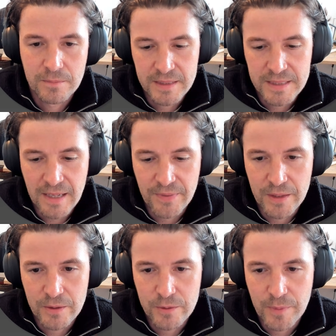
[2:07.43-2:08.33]
Let's add the
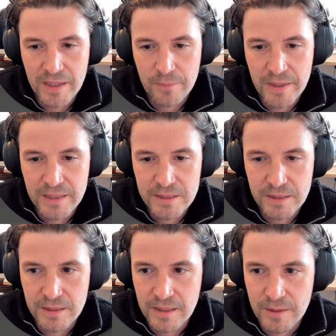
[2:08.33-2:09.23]
loop
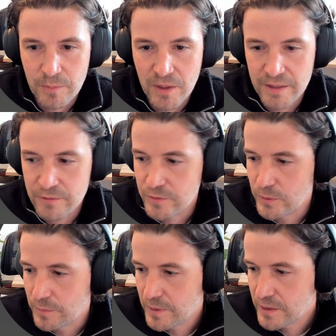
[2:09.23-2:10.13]
animation and apply the
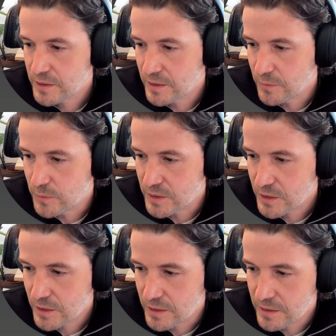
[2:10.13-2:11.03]
forward motion, and we
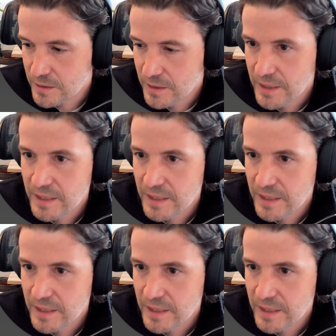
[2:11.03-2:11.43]
should